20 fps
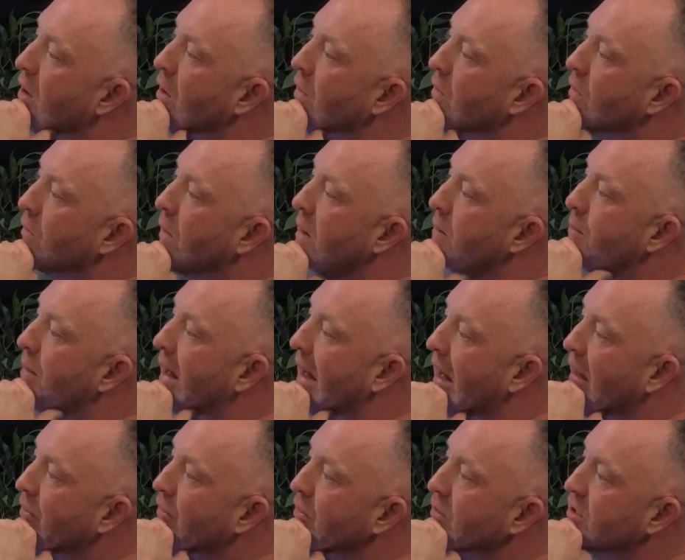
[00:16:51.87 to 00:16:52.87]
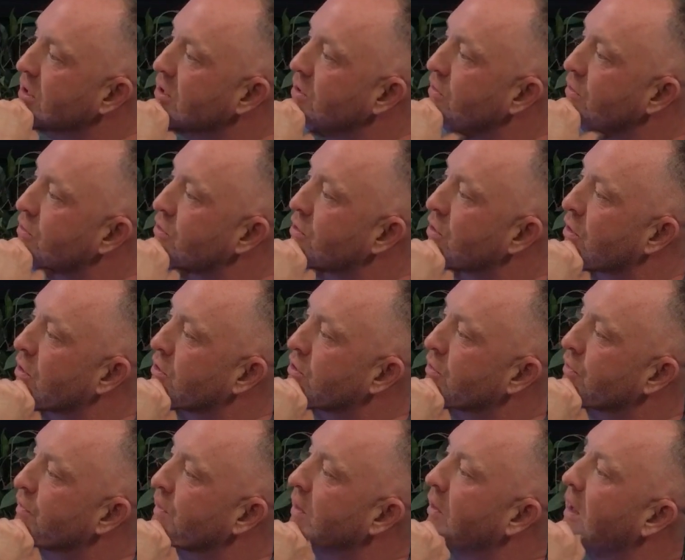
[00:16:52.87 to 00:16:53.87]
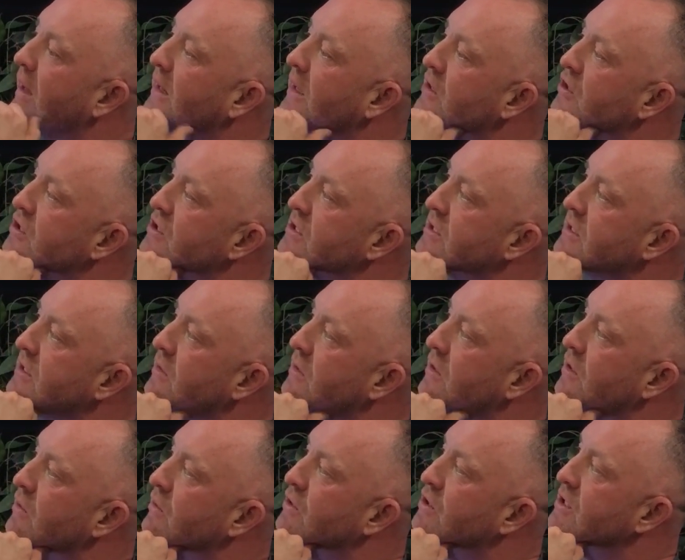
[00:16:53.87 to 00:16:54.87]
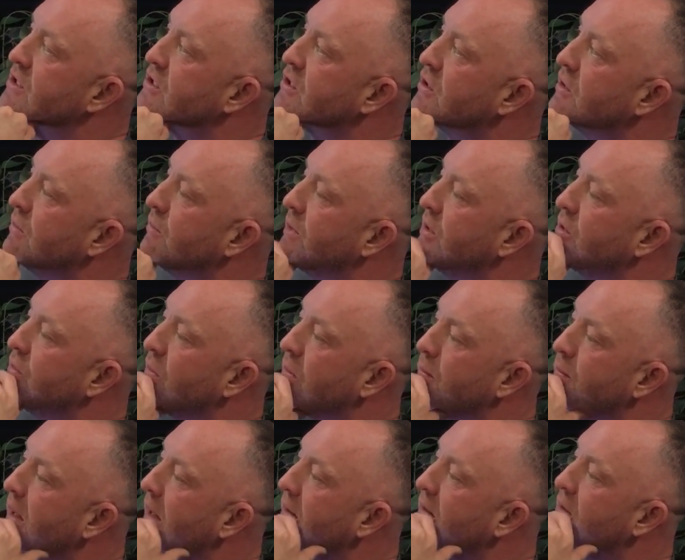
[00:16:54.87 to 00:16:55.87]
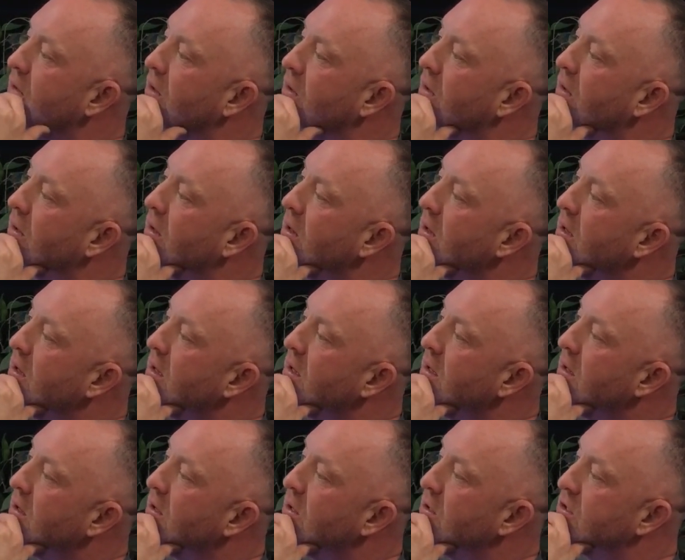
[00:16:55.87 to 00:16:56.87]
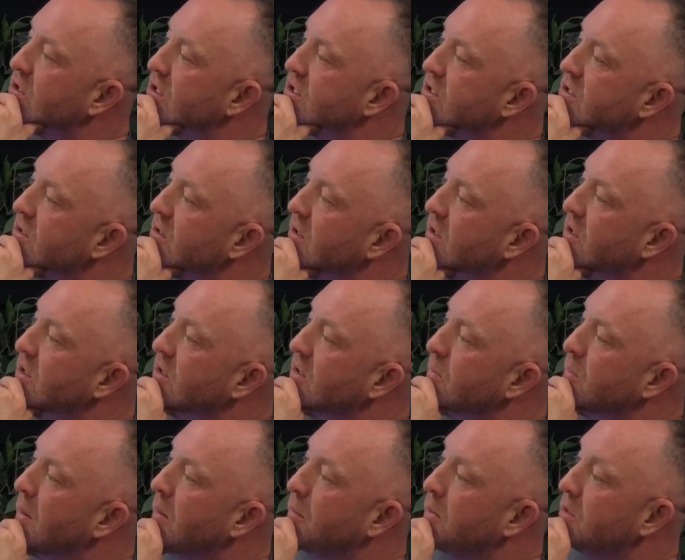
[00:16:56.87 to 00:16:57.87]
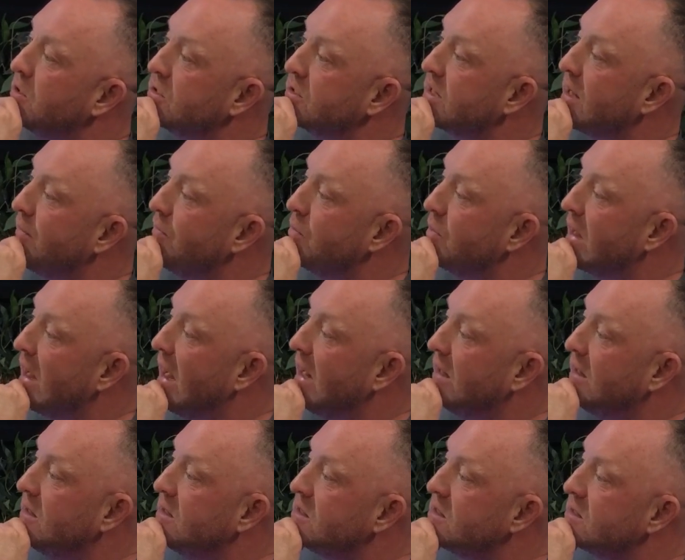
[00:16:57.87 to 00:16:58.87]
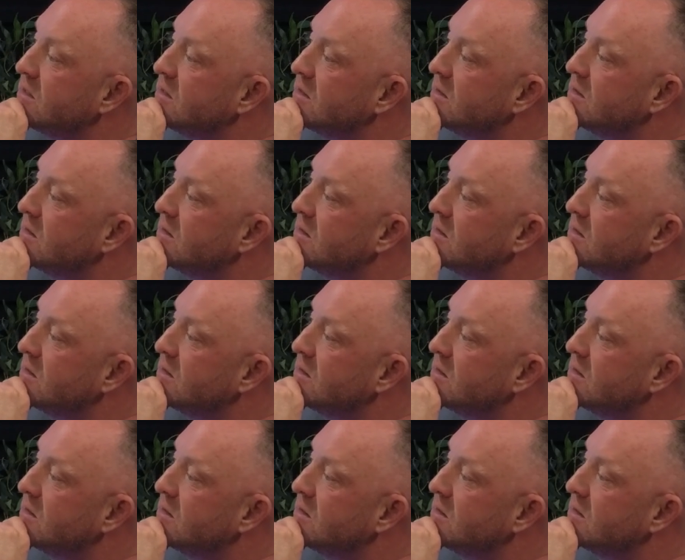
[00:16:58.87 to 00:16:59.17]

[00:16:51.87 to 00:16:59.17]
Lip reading: on the right path, or do you feel like you just could have been doing better, or maybe it just gave you guidance?